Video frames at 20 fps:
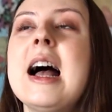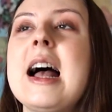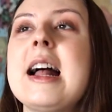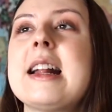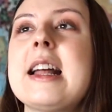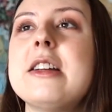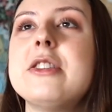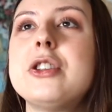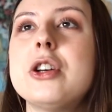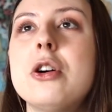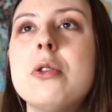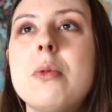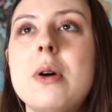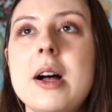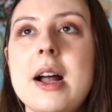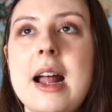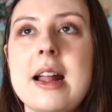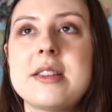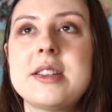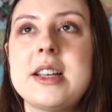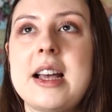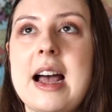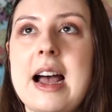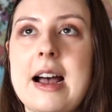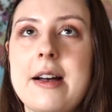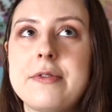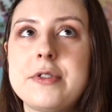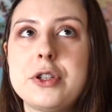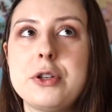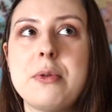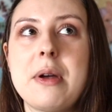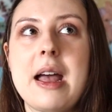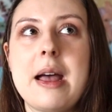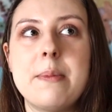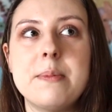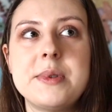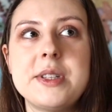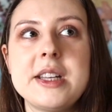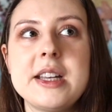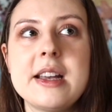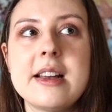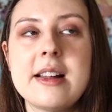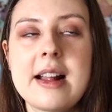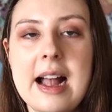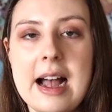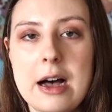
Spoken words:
And I don't want to have to empty it